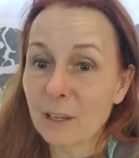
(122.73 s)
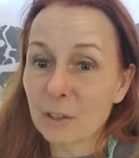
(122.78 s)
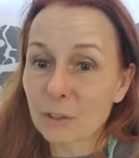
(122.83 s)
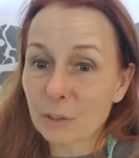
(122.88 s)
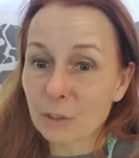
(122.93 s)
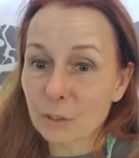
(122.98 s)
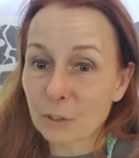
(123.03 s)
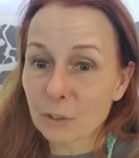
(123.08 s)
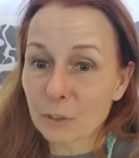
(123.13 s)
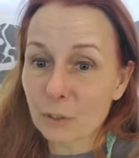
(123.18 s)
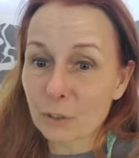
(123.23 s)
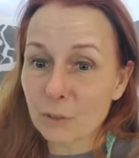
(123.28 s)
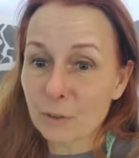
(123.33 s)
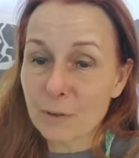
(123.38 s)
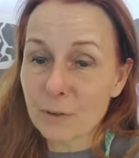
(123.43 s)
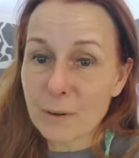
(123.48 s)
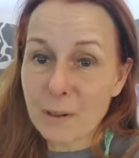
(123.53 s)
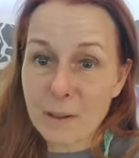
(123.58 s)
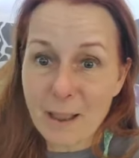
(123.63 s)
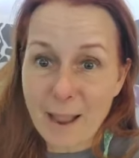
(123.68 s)

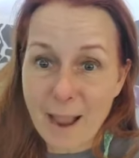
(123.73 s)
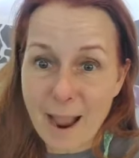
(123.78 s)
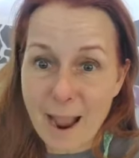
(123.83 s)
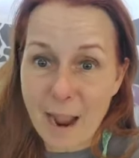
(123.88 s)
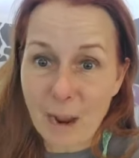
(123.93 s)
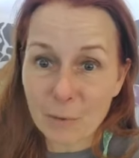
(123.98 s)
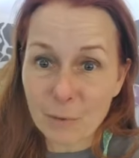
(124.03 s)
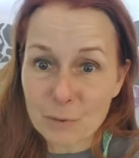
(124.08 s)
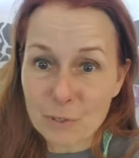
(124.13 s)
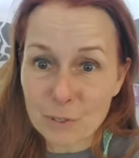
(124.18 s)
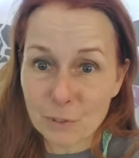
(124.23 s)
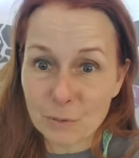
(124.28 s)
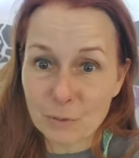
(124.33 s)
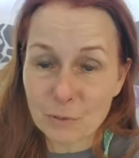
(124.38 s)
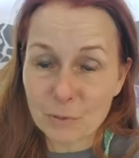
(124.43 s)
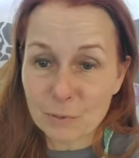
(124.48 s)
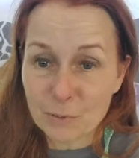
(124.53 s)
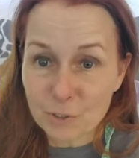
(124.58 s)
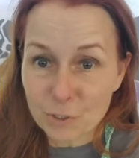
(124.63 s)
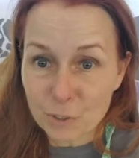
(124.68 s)
learn how
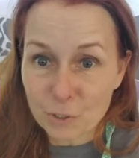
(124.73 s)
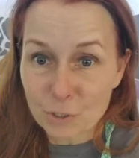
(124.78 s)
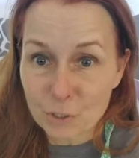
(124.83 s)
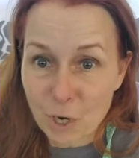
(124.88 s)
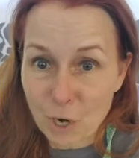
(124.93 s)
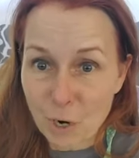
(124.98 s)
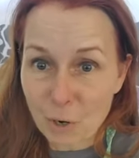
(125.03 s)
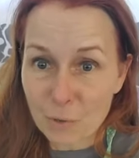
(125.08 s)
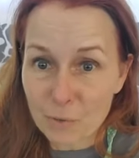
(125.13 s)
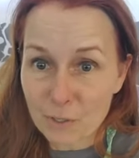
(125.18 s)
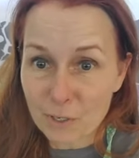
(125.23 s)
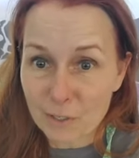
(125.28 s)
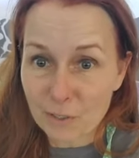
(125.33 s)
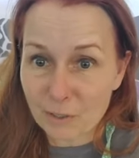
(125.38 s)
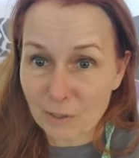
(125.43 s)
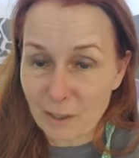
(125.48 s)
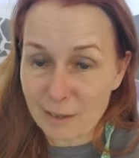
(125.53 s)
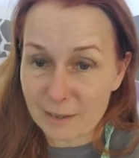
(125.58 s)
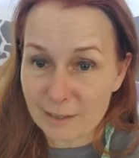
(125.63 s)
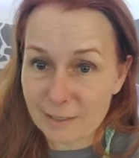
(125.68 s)
to show their
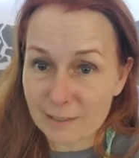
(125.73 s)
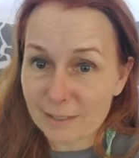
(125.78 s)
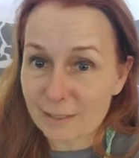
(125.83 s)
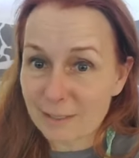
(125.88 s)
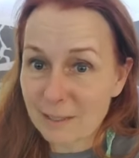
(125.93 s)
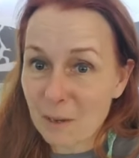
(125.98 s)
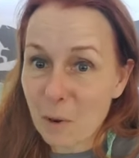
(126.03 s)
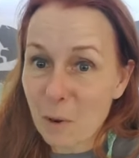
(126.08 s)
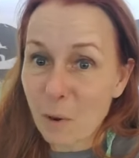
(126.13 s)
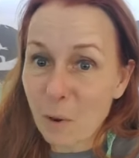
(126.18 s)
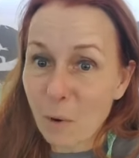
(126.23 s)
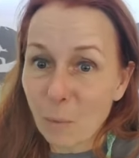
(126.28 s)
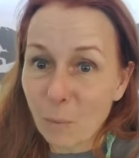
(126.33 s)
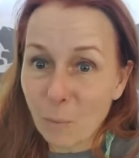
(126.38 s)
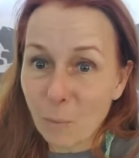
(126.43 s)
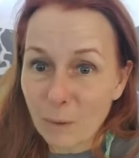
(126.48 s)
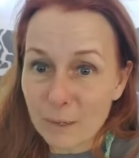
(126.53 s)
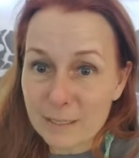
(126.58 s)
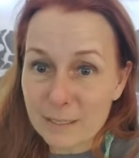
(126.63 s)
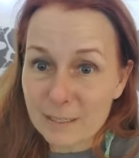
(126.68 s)
clients
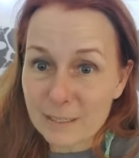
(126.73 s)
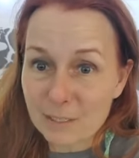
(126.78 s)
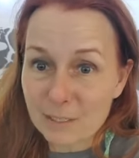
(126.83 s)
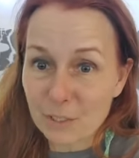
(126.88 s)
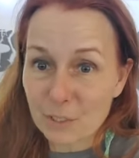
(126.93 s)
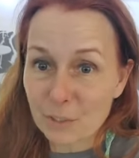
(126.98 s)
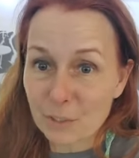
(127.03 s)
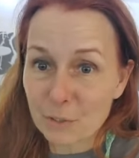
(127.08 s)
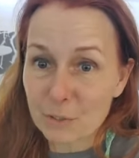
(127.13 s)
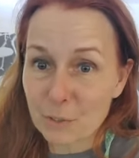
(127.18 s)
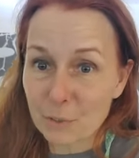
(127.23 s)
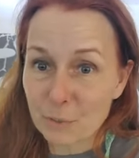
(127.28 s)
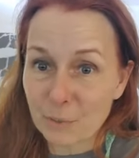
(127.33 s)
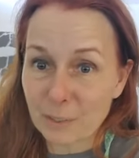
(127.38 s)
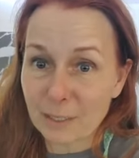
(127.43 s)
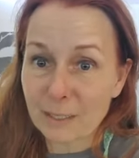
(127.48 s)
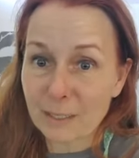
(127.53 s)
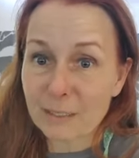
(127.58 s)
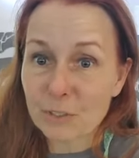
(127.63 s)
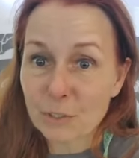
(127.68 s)
what it is they're
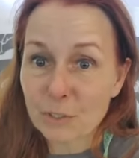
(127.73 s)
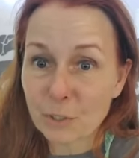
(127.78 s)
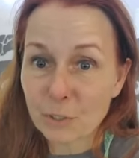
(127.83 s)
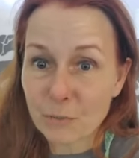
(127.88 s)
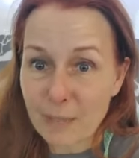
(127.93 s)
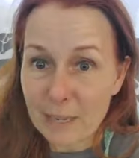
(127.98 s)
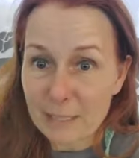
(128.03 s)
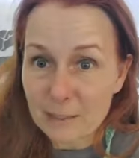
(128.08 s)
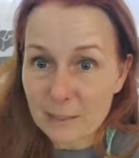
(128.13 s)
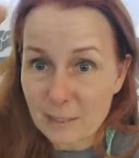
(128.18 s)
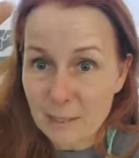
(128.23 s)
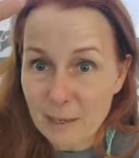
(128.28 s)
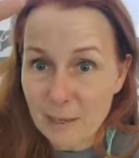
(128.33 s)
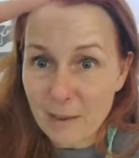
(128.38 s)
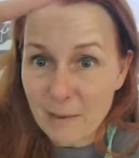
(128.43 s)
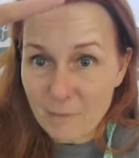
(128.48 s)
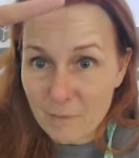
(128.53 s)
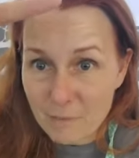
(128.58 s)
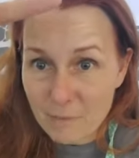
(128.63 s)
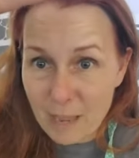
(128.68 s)
doing. So that's
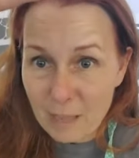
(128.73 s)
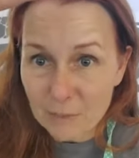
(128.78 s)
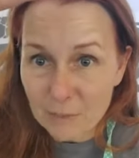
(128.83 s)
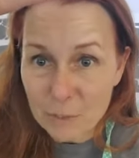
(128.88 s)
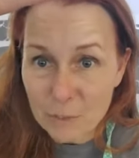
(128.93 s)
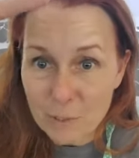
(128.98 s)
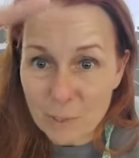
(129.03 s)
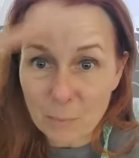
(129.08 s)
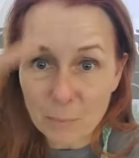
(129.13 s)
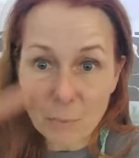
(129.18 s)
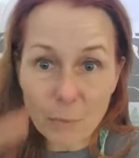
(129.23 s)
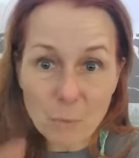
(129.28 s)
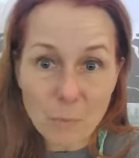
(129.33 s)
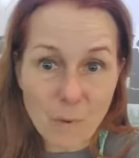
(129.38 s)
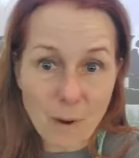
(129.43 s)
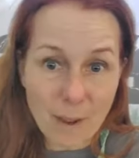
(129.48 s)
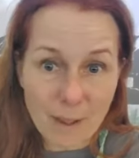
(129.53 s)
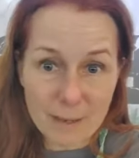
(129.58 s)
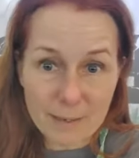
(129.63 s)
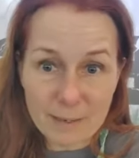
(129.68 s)
value number
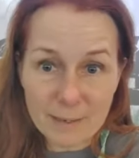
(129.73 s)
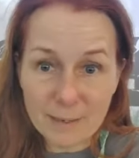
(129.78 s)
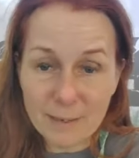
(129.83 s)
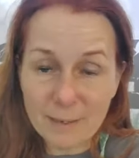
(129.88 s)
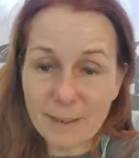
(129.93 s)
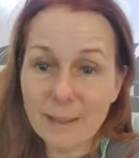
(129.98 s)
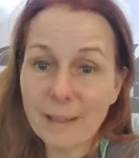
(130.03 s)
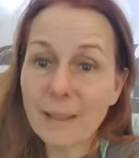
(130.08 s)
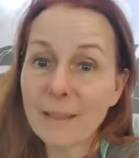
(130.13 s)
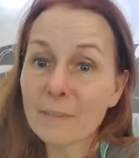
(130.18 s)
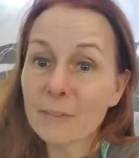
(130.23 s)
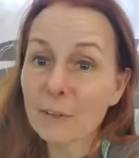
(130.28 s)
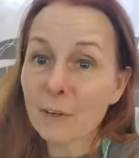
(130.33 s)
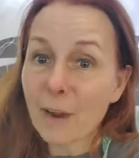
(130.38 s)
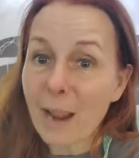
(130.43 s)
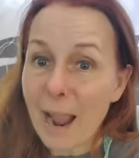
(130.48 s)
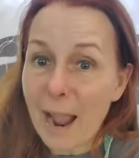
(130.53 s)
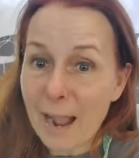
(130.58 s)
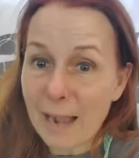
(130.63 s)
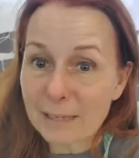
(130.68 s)
one.
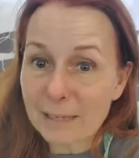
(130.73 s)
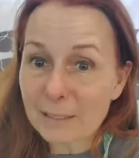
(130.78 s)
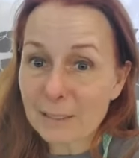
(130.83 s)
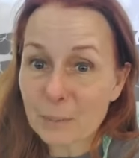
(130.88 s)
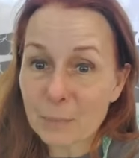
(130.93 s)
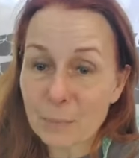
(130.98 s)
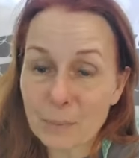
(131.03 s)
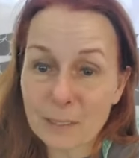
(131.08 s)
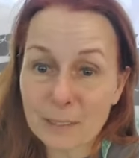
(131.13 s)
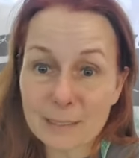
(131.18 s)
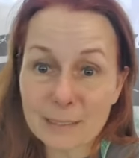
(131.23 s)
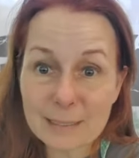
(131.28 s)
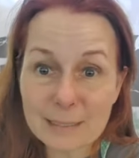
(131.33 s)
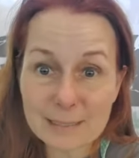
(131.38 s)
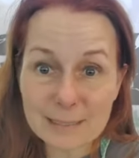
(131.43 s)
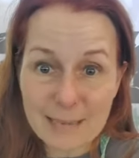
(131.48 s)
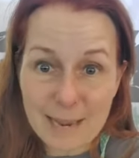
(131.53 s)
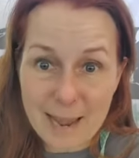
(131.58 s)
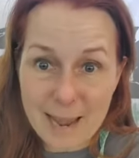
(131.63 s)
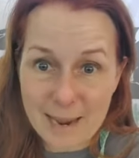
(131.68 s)
There has to be an
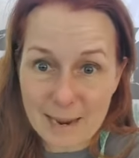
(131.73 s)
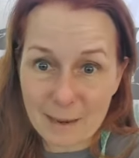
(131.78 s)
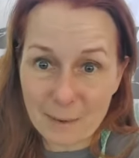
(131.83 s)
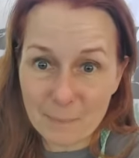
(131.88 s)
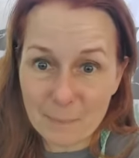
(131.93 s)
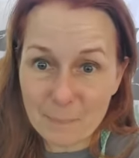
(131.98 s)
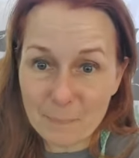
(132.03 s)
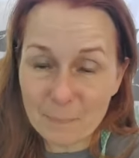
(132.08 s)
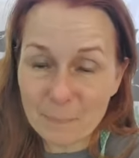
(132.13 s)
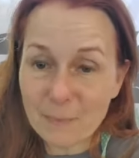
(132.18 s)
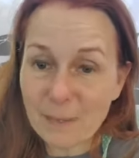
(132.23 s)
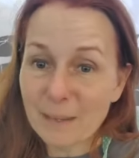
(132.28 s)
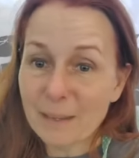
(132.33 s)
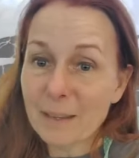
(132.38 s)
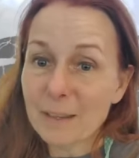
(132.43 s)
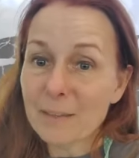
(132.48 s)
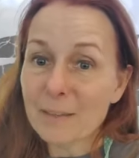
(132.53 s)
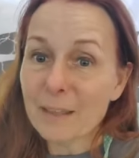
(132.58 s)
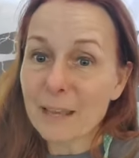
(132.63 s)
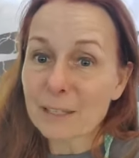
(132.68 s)
exam
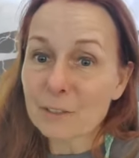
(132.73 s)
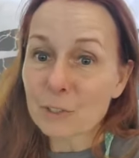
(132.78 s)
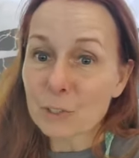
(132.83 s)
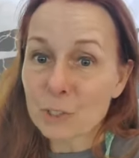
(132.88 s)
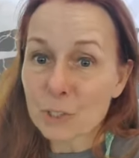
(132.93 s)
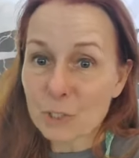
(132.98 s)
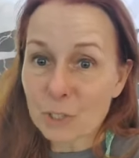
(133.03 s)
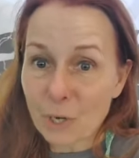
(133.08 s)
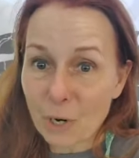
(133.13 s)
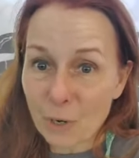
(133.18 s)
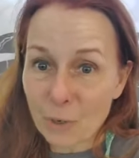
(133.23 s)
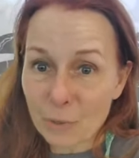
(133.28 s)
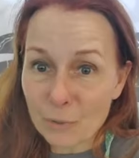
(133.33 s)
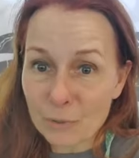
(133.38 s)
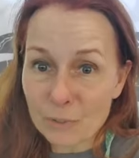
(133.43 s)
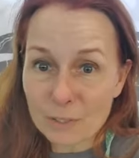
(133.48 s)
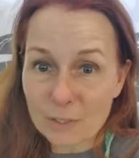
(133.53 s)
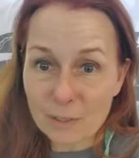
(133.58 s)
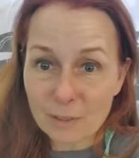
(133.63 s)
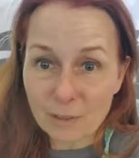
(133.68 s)
that
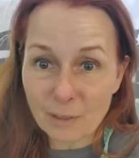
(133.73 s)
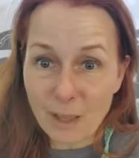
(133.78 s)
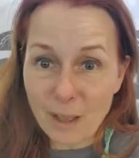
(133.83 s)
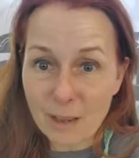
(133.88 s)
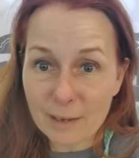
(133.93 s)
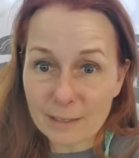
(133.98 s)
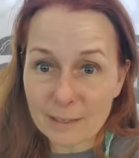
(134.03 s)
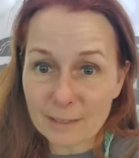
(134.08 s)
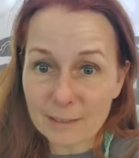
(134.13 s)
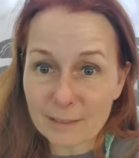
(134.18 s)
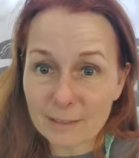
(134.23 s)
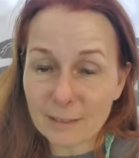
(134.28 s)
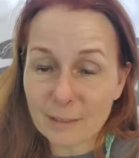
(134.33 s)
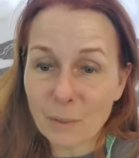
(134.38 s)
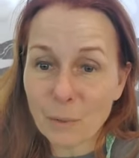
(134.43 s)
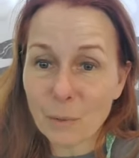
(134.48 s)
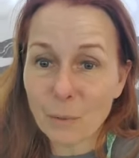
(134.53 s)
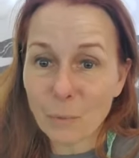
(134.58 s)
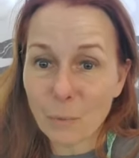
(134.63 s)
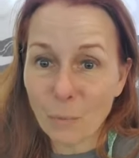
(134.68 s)
shows the client
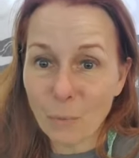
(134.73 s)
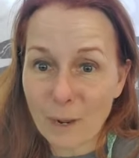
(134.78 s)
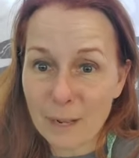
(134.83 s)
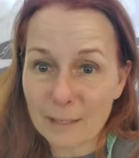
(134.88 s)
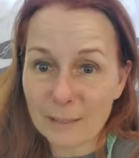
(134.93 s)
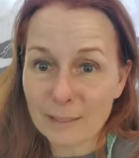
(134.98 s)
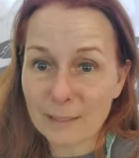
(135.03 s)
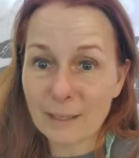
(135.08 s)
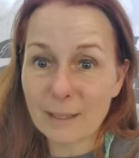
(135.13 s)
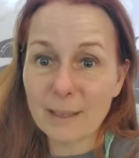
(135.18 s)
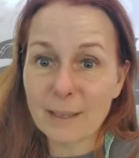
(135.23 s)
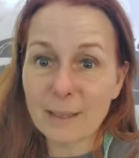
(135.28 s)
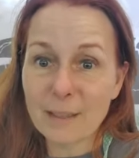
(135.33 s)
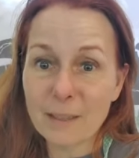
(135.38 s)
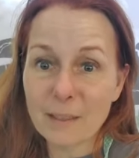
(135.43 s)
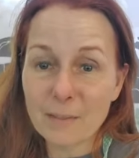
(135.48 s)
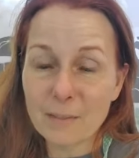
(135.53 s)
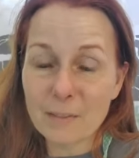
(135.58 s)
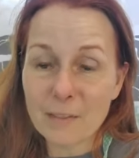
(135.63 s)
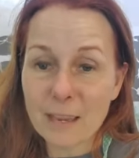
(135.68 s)
what
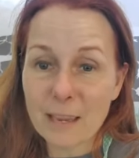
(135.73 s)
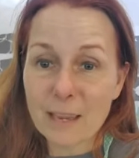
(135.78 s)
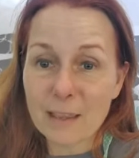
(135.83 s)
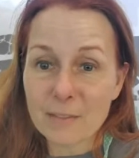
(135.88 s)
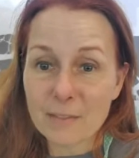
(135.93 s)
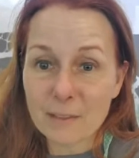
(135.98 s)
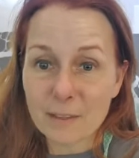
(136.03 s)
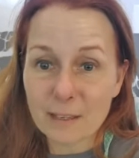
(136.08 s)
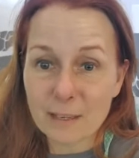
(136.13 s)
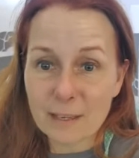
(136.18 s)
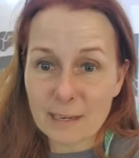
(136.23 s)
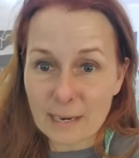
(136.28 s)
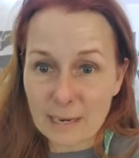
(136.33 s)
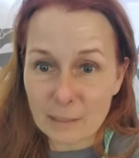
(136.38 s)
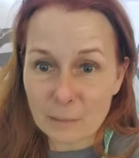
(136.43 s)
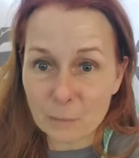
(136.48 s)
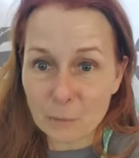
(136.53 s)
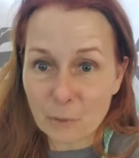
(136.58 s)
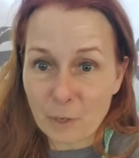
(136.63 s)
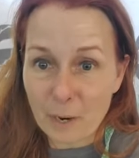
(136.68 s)
that
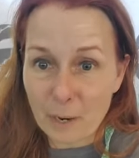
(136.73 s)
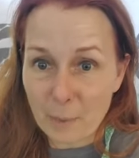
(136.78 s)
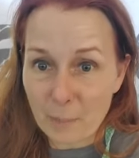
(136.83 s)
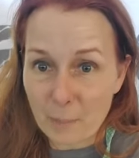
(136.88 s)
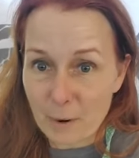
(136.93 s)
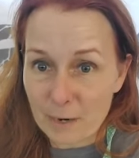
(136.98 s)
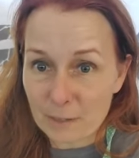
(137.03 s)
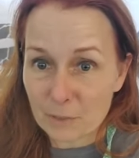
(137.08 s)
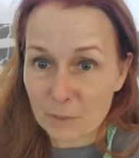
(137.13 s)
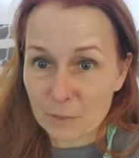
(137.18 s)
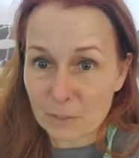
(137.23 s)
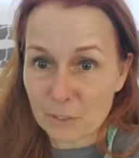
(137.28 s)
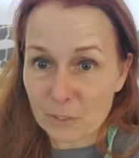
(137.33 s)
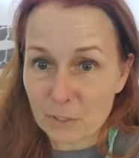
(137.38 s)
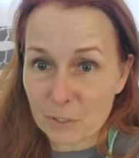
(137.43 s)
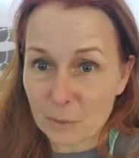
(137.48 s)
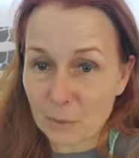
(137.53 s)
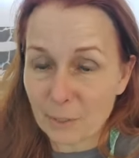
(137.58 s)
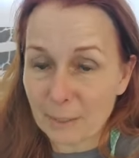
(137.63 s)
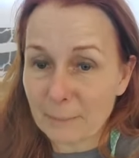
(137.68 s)
animal chiropractor is
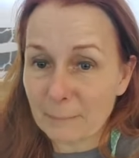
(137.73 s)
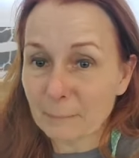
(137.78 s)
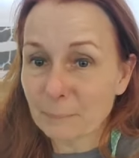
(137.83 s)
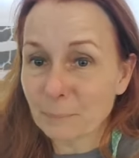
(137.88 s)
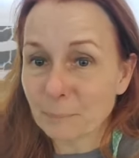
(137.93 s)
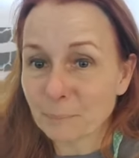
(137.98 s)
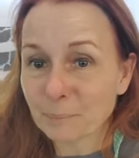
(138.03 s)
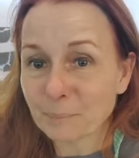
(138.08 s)
doing.